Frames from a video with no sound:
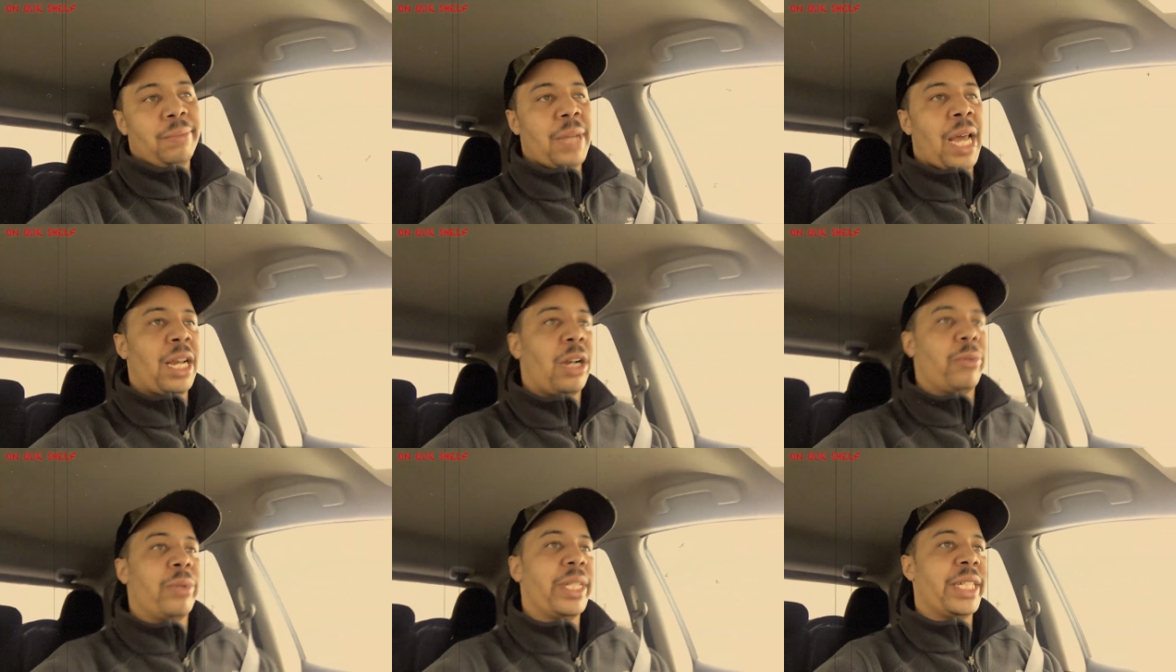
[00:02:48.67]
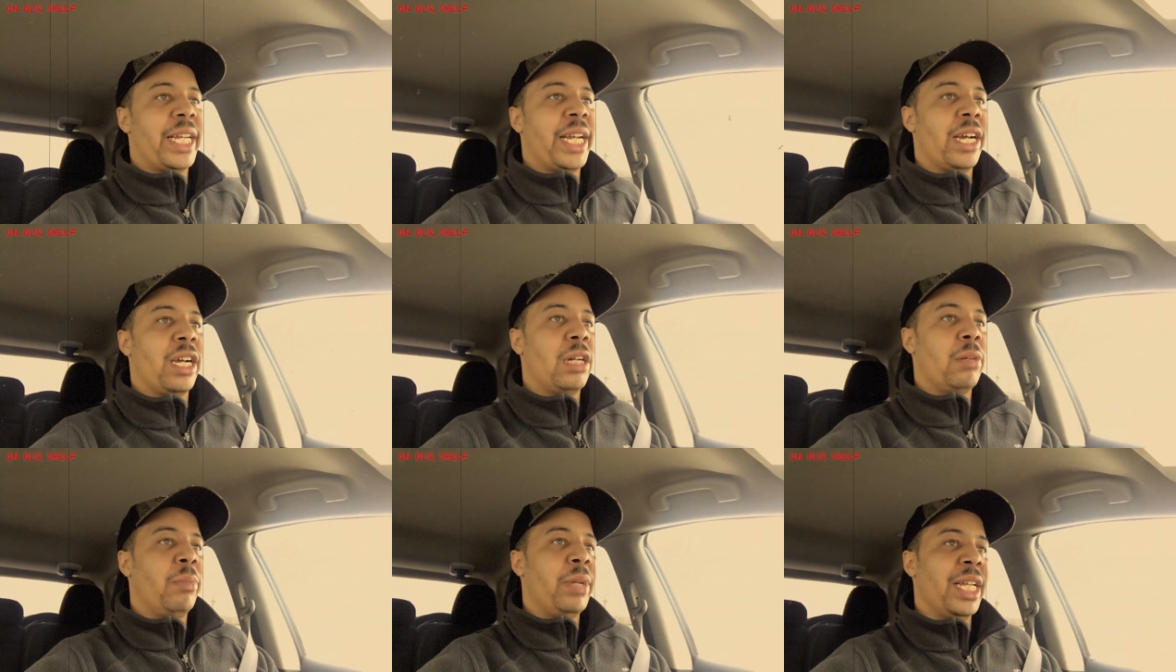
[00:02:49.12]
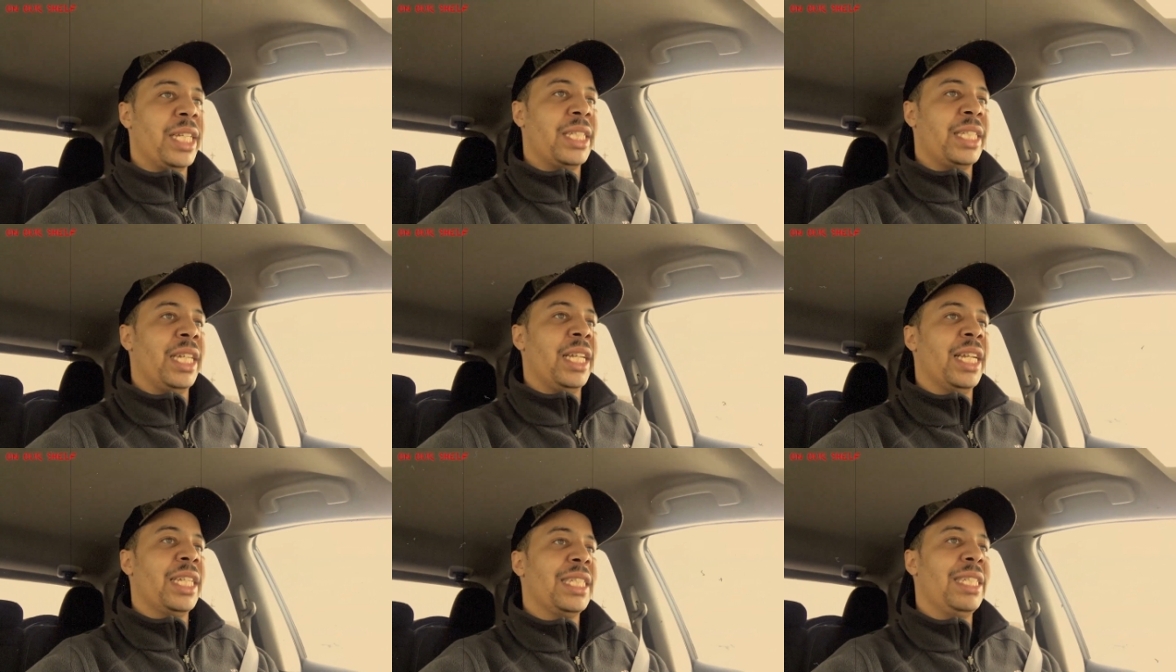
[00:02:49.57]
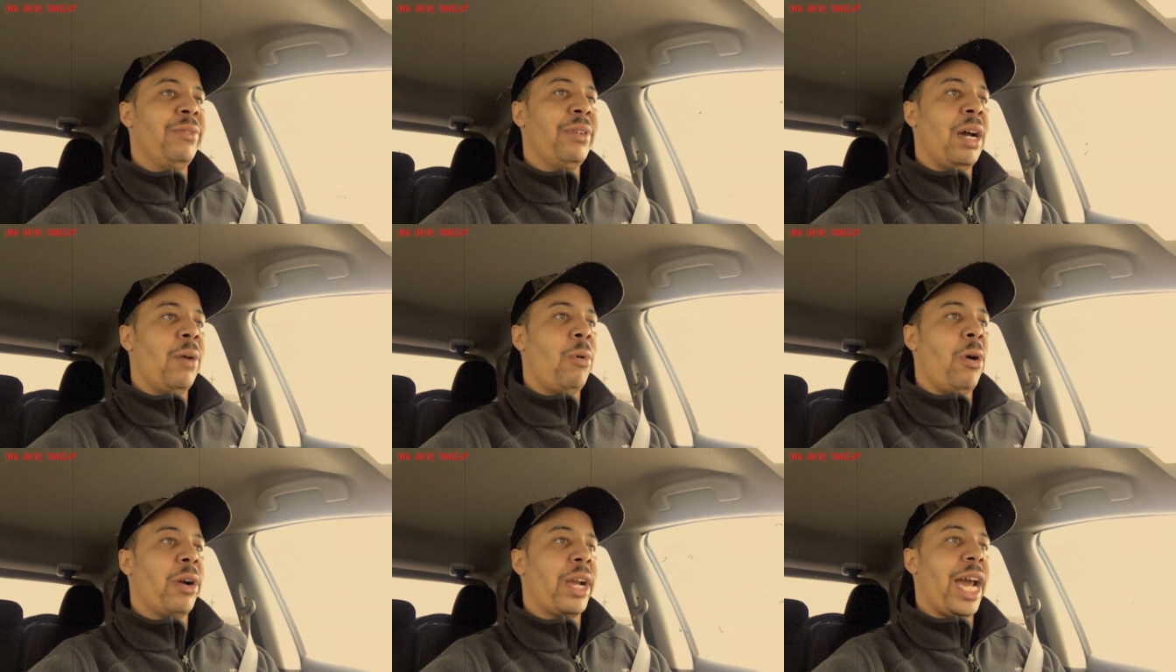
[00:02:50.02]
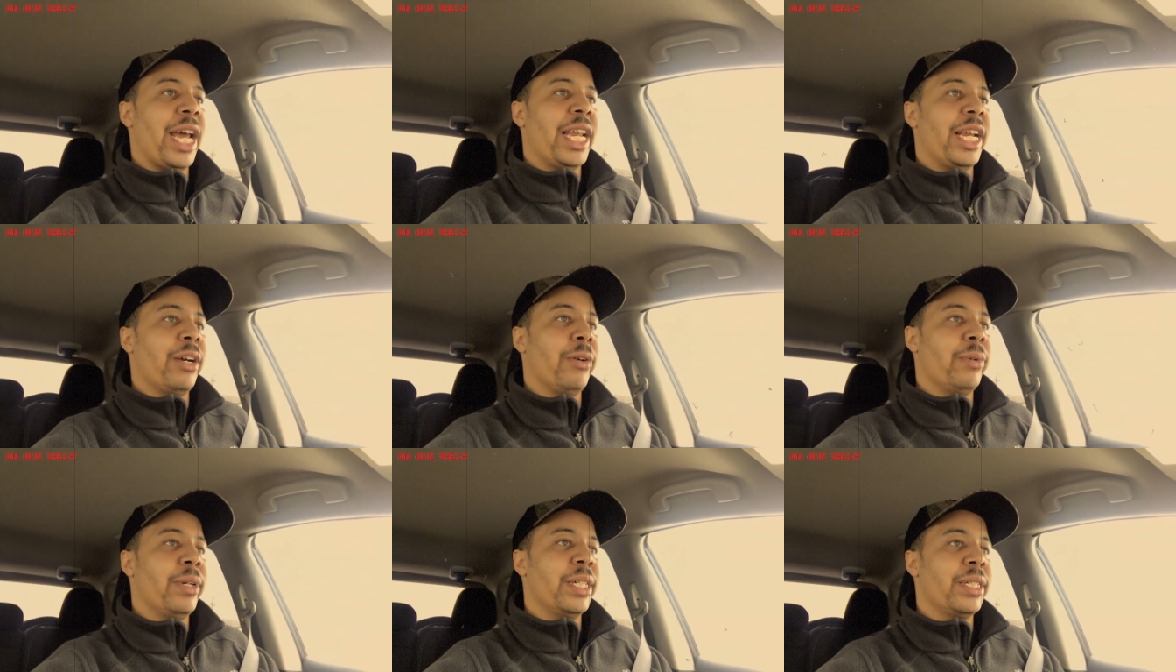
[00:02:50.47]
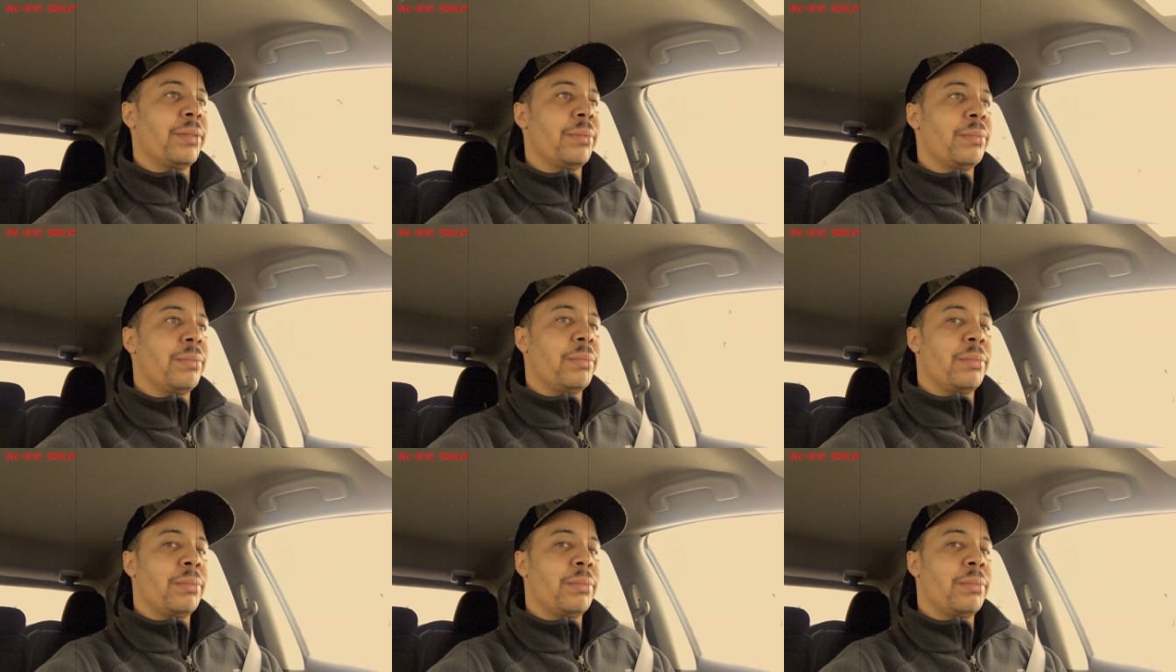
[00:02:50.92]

I don't really care. But let's see, let's see what I walk out of here with.